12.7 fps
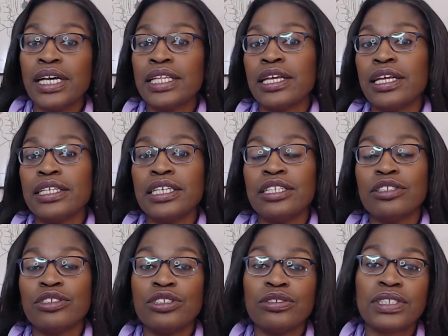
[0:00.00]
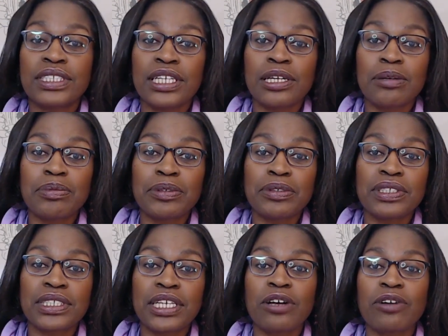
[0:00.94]
that either you set up
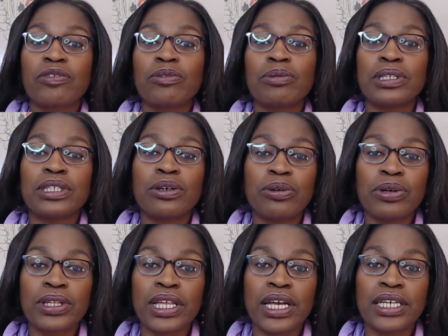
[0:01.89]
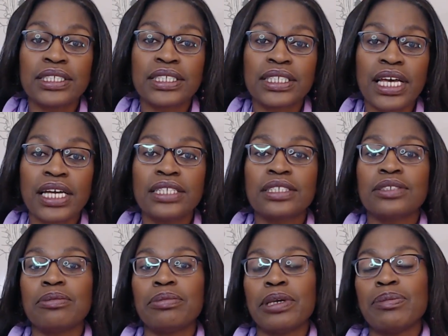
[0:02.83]
yourself on one of the online sites,
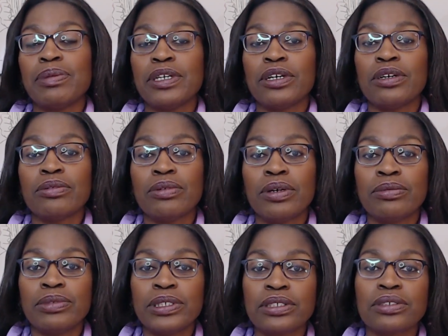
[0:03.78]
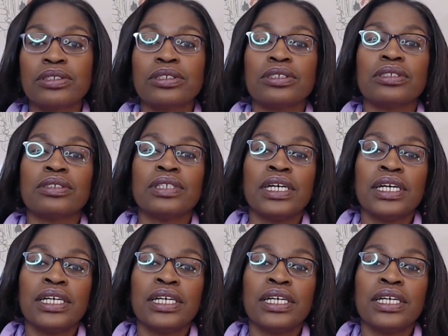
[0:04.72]
or maybe a realtor